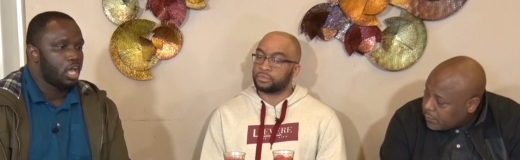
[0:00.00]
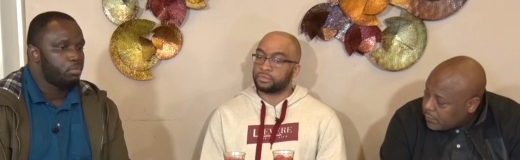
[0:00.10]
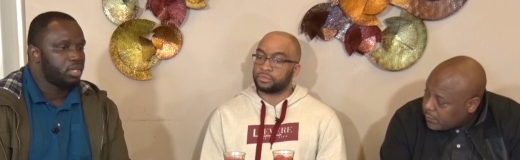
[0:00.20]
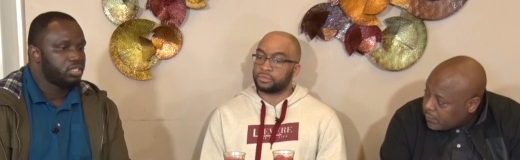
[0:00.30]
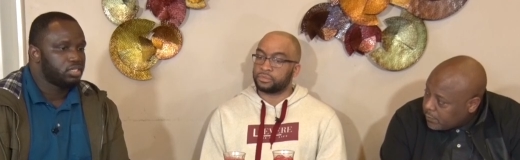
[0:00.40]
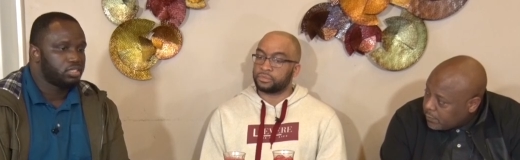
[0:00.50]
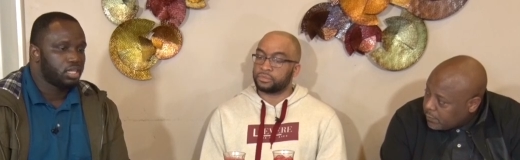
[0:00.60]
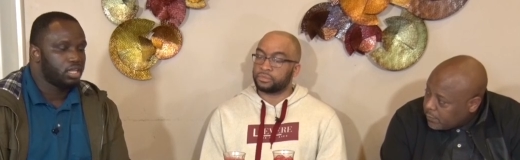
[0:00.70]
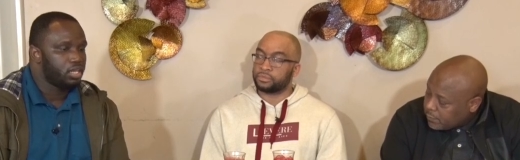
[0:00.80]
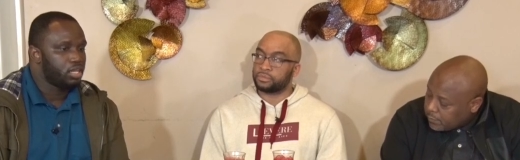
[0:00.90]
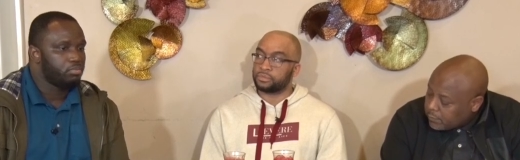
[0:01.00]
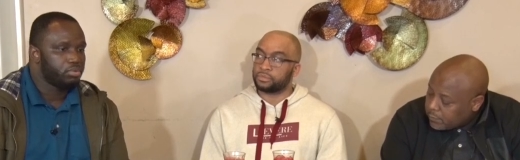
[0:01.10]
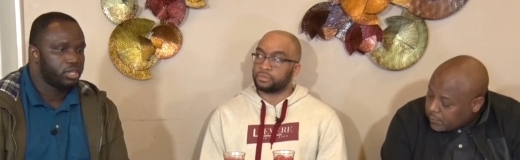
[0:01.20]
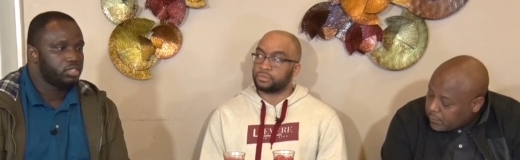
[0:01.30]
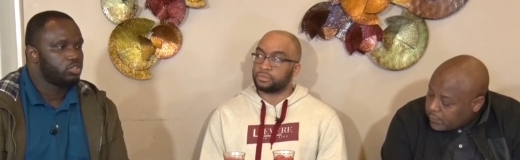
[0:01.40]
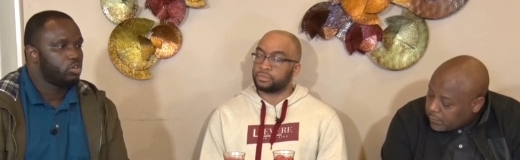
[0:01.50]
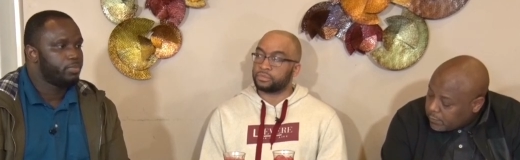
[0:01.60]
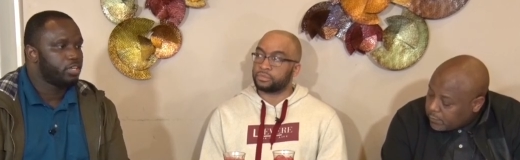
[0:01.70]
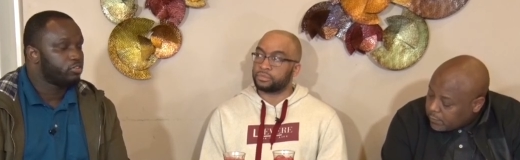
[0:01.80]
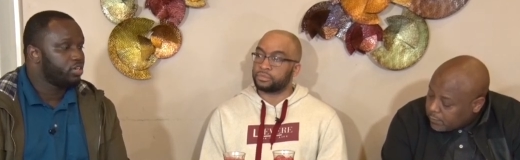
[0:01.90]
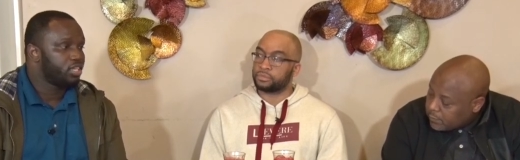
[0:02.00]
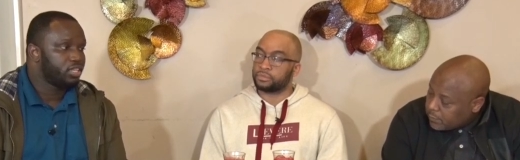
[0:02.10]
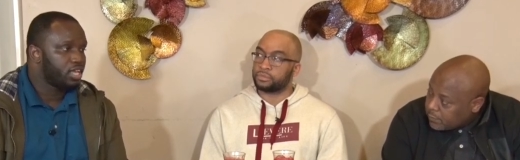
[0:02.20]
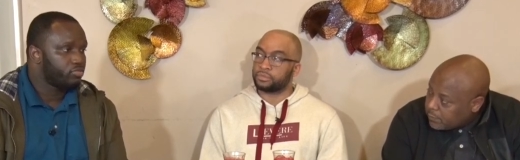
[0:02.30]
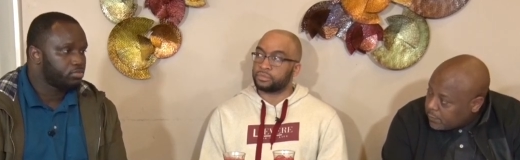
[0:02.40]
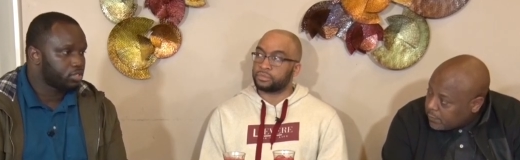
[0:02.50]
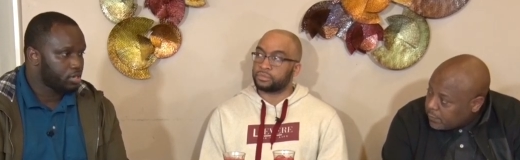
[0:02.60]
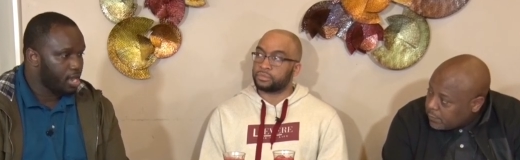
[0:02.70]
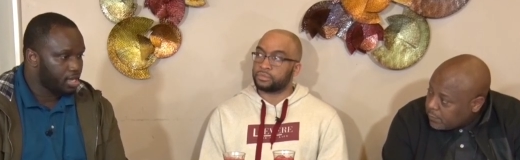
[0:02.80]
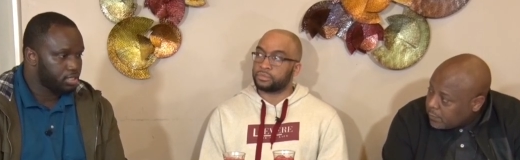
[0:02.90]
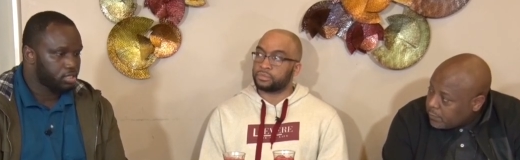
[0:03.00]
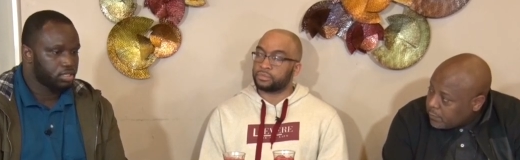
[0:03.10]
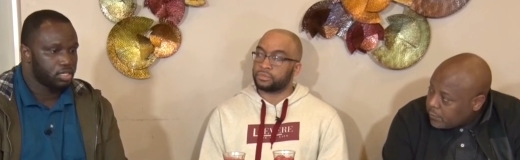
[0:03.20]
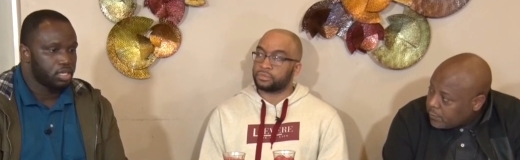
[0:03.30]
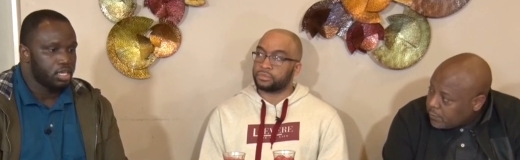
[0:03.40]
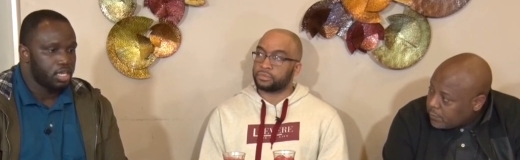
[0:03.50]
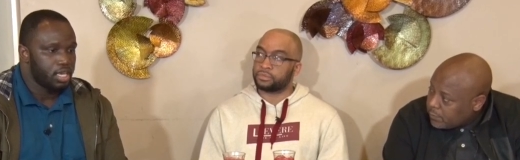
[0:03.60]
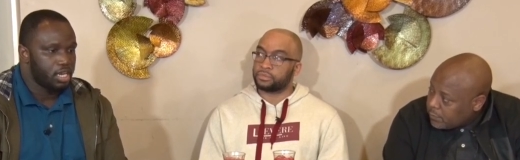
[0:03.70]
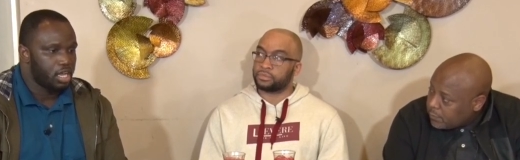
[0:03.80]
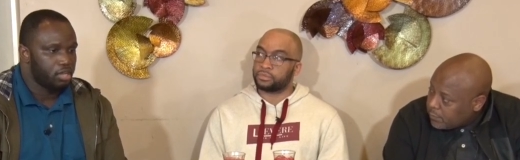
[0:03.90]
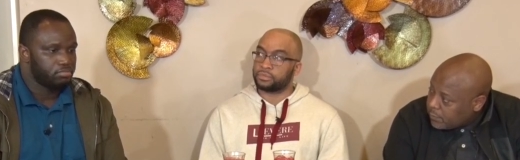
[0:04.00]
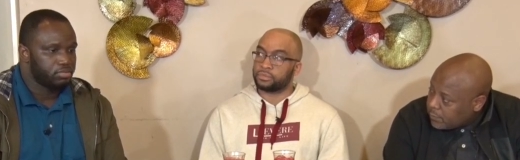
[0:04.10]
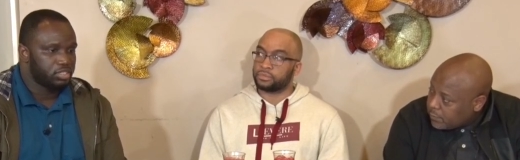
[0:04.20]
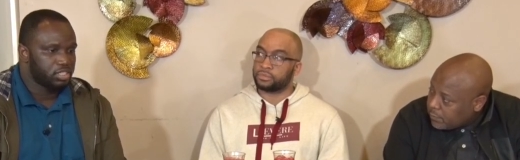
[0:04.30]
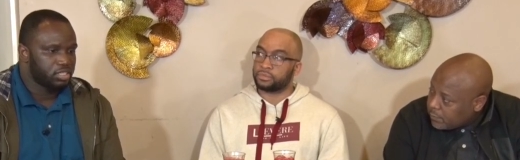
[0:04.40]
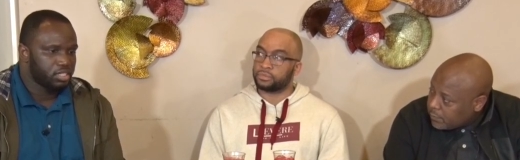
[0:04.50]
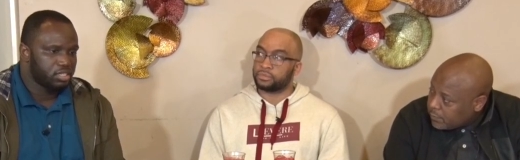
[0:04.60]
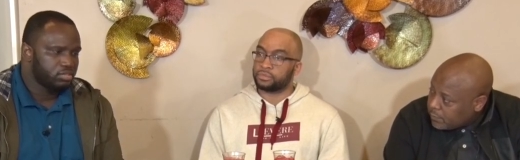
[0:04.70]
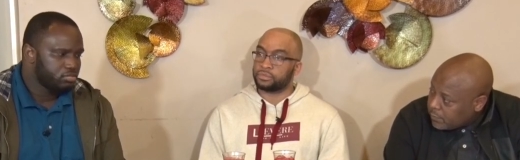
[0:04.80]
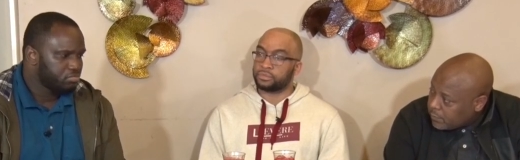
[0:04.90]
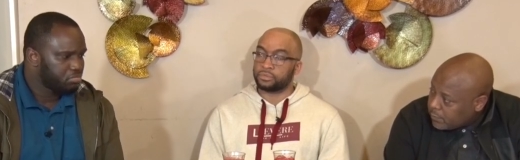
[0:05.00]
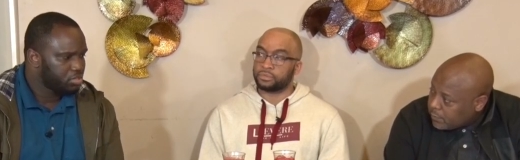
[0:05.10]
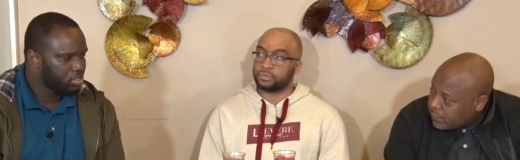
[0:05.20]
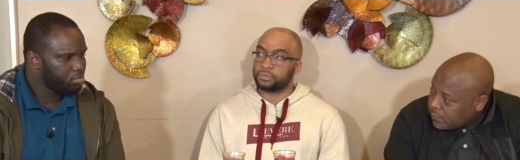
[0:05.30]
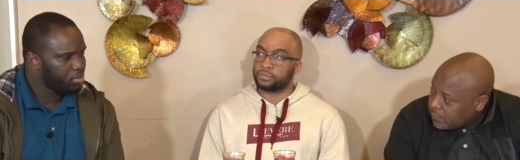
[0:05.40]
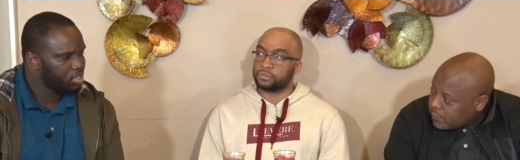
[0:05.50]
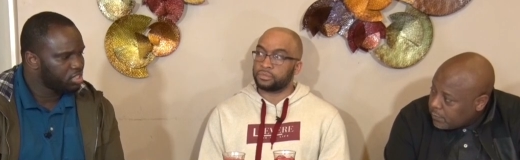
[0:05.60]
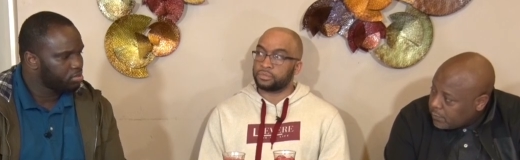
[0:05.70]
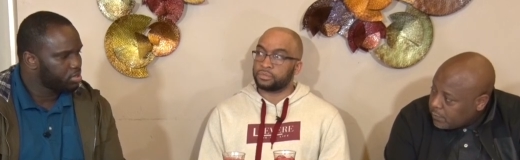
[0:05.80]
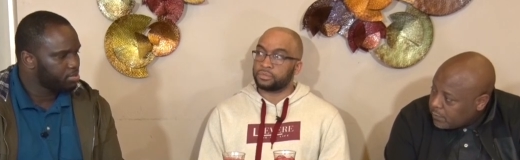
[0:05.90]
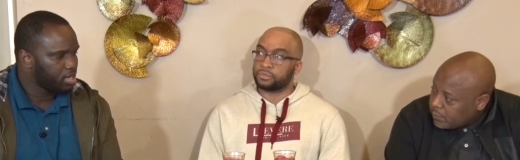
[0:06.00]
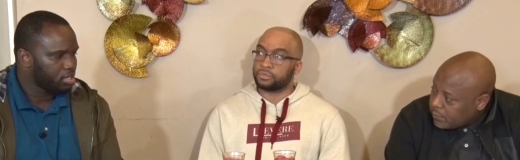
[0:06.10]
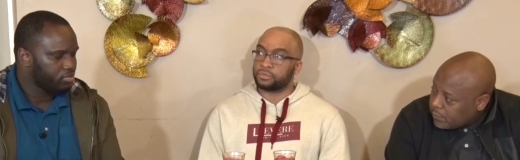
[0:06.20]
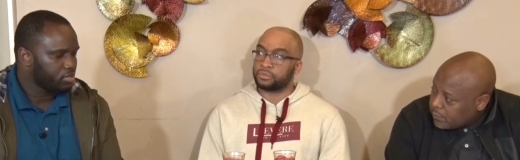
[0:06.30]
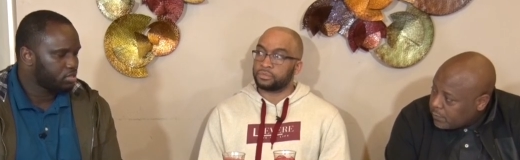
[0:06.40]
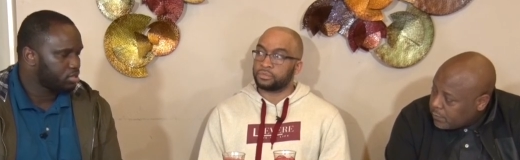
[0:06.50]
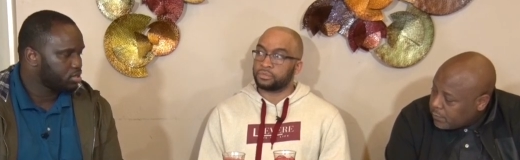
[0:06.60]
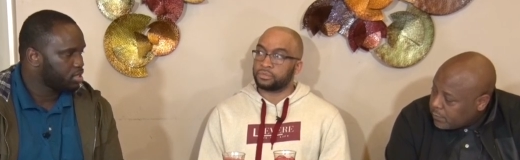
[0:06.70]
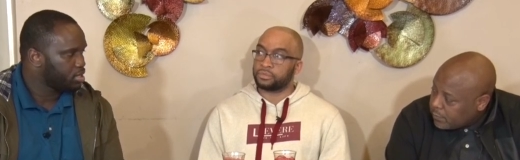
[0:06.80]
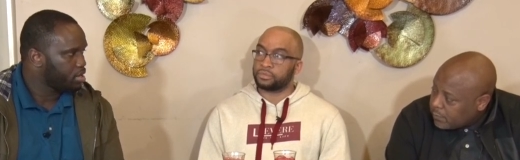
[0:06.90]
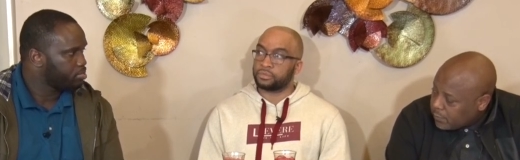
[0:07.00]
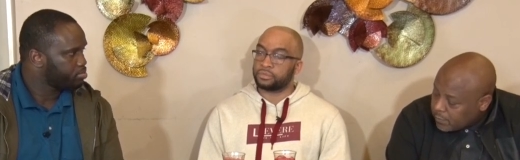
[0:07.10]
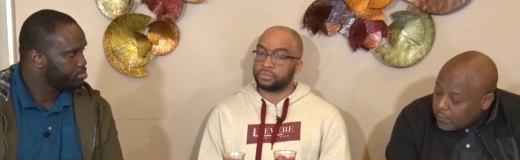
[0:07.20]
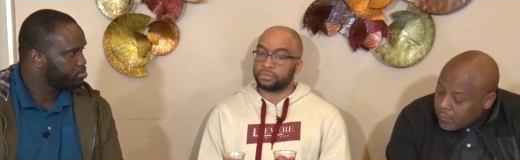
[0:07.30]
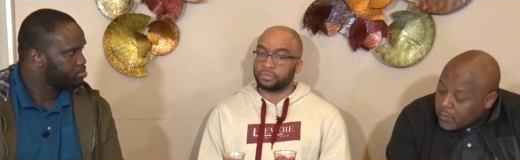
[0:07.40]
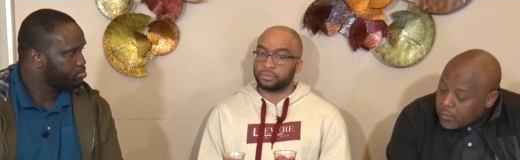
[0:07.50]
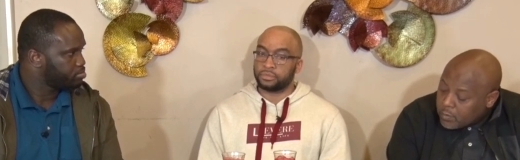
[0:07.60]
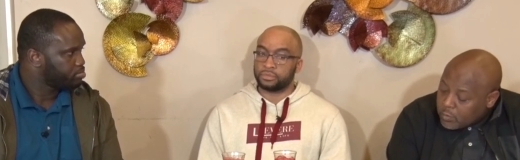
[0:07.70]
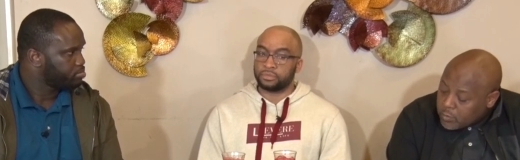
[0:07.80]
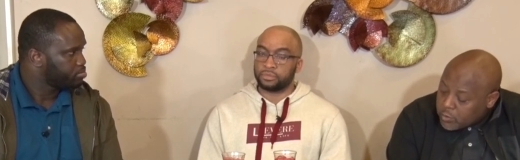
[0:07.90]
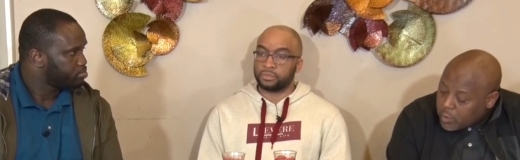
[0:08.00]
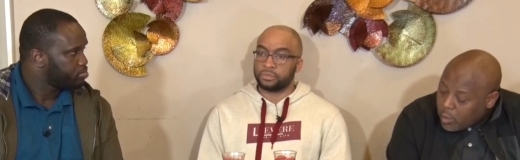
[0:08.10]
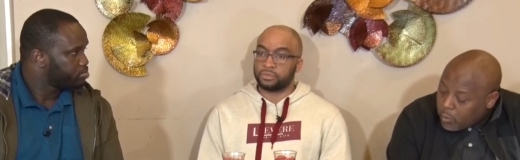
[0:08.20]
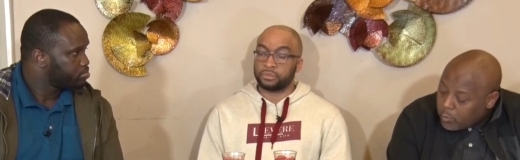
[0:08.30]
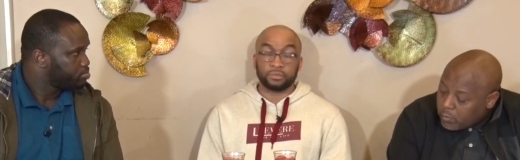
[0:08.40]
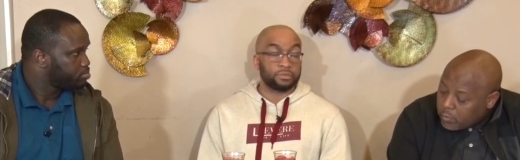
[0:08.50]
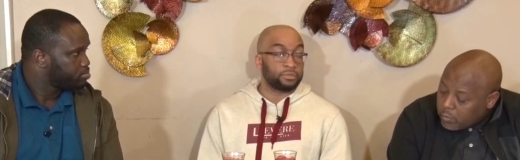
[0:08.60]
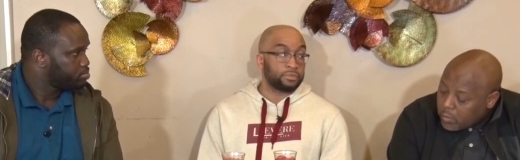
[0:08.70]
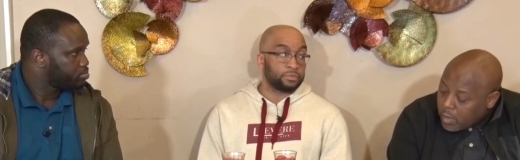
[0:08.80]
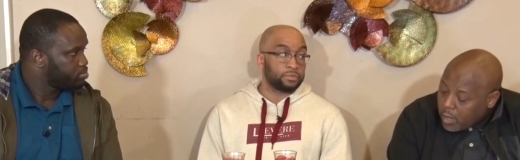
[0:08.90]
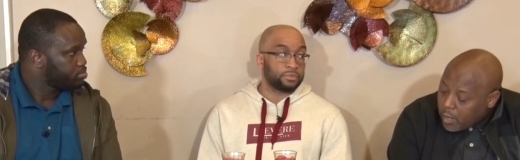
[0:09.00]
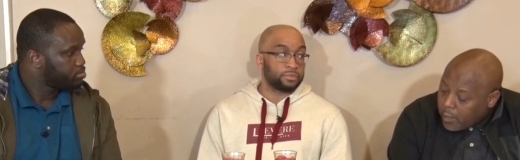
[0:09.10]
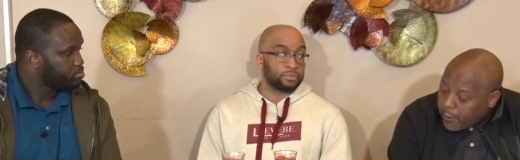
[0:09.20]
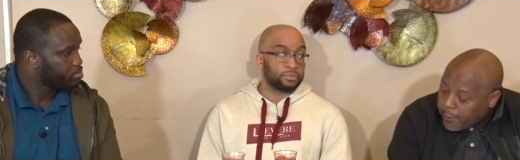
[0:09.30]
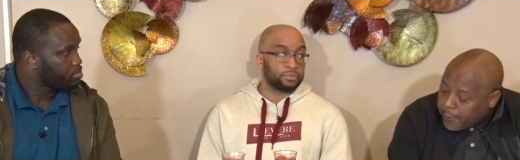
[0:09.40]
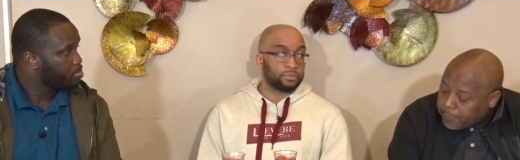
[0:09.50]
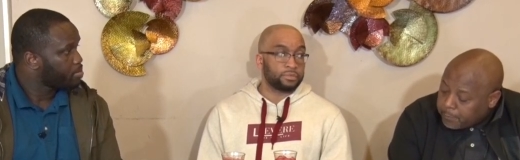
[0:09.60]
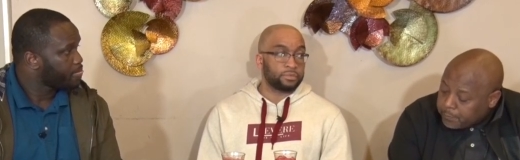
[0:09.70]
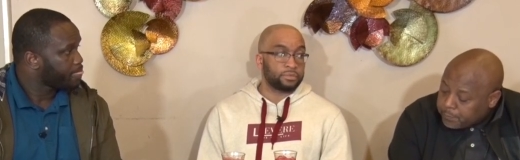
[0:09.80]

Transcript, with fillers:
Speaker 1: I basically sat down there, brainstormed, and created that from scratch, and um, just to just to put things perspective and things like that. So, um,